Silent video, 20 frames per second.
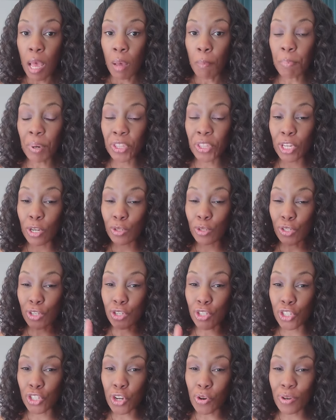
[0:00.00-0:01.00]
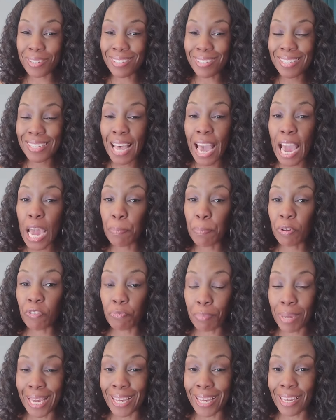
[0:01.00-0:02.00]
But there's a certain type of
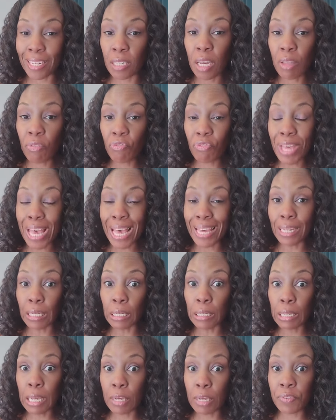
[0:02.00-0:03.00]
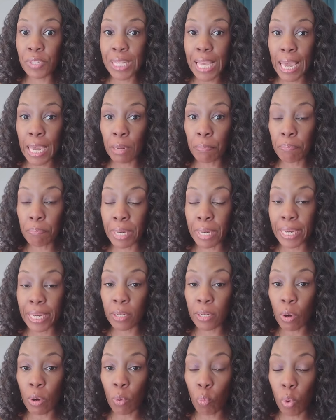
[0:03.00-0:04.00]
man that loves a
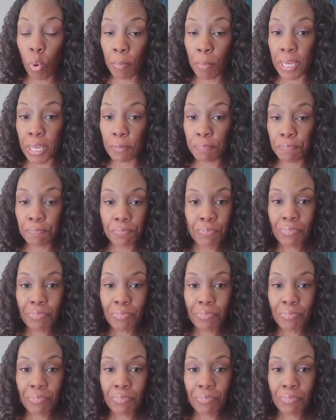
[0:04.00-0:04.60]
mean woman.